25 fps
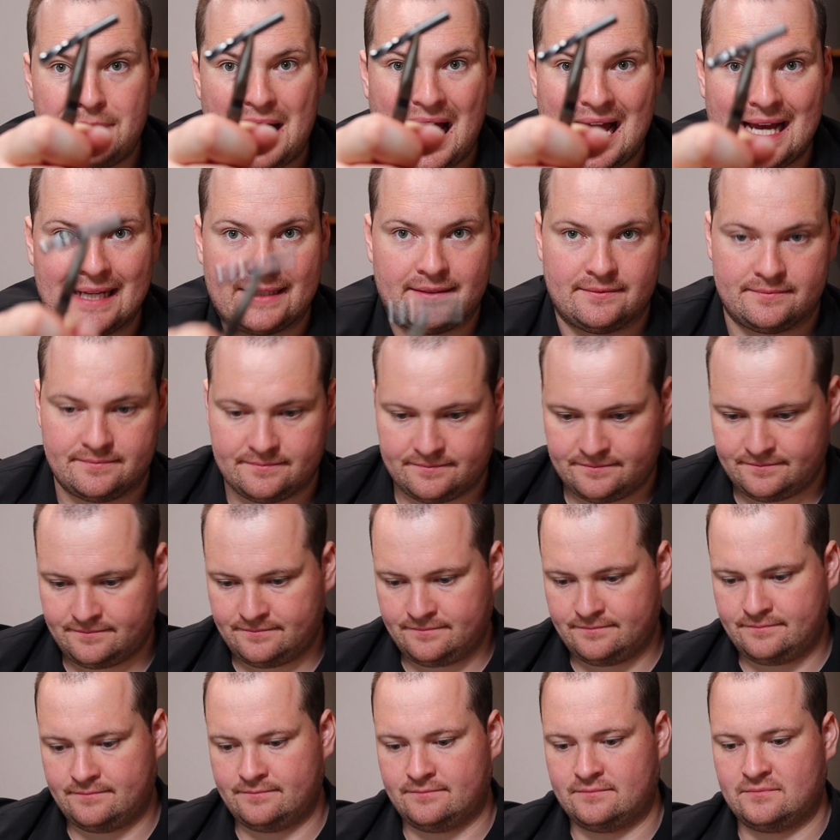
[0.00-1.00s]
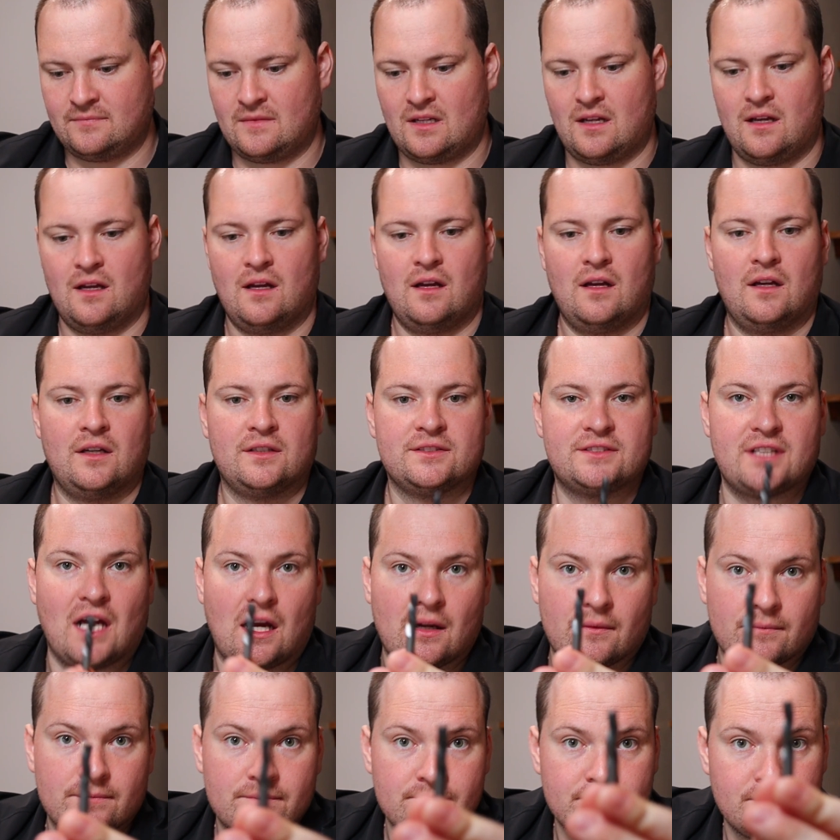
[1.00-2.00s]
Hey.
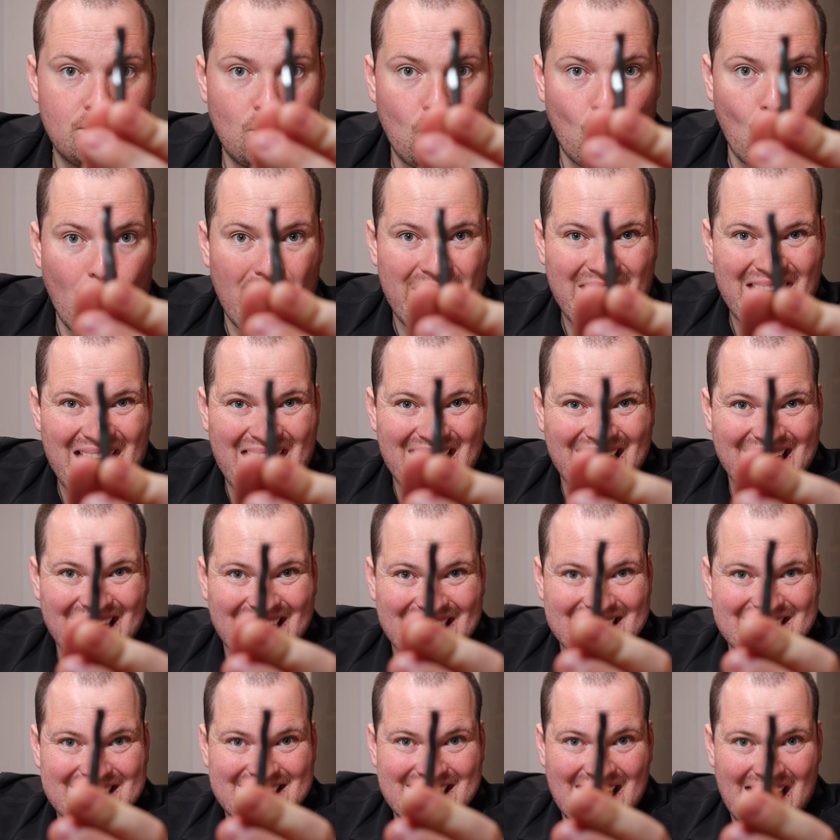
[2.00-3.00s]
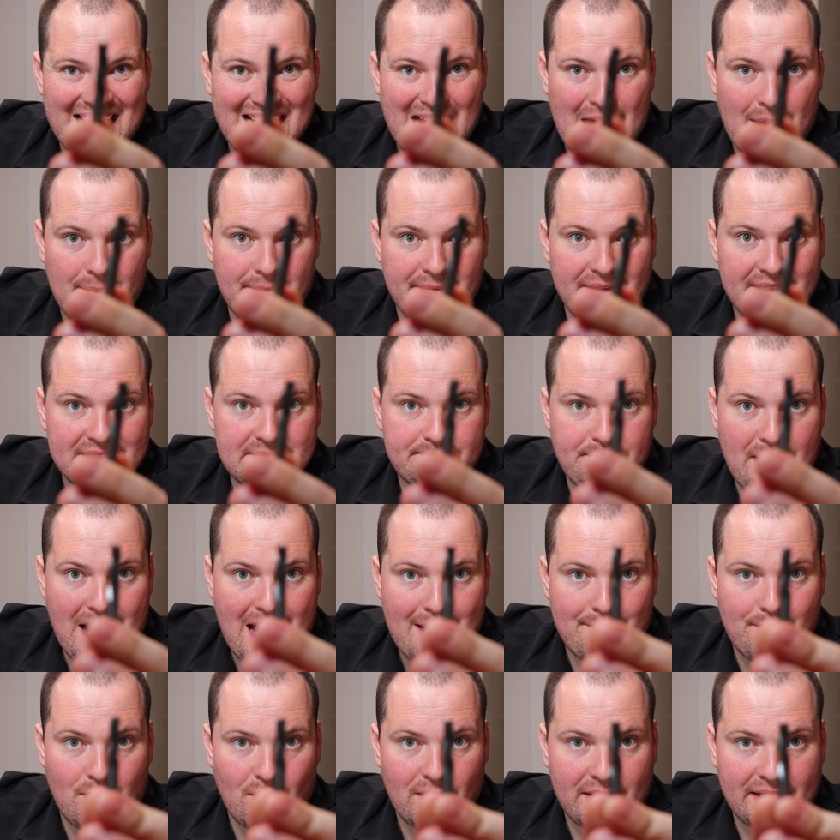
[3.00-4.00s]
So, we are going to set up this
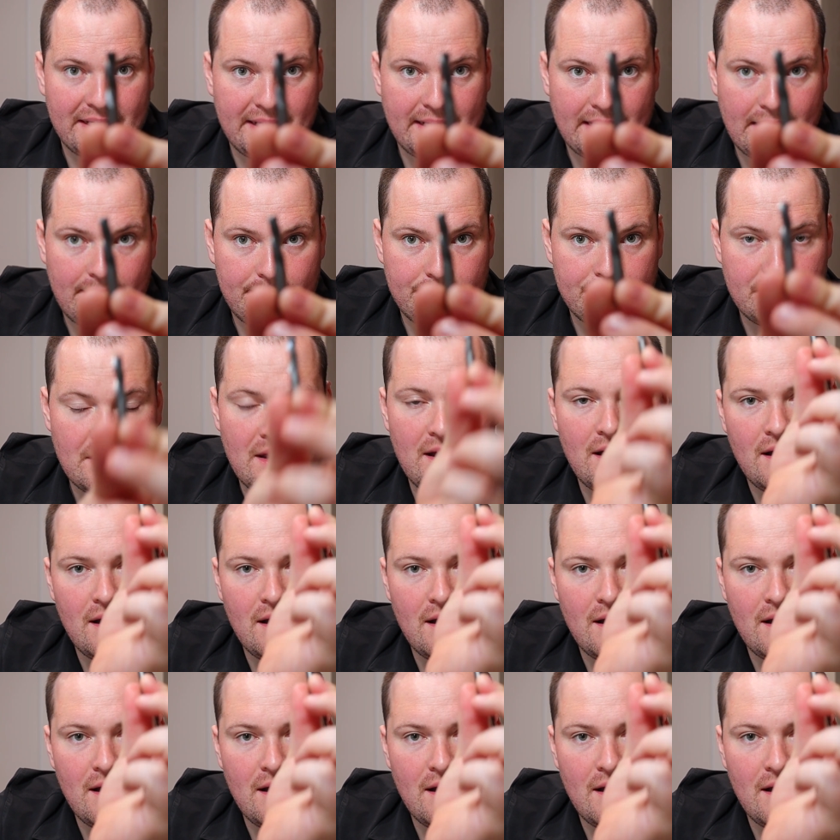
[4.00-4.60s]
bad boy here.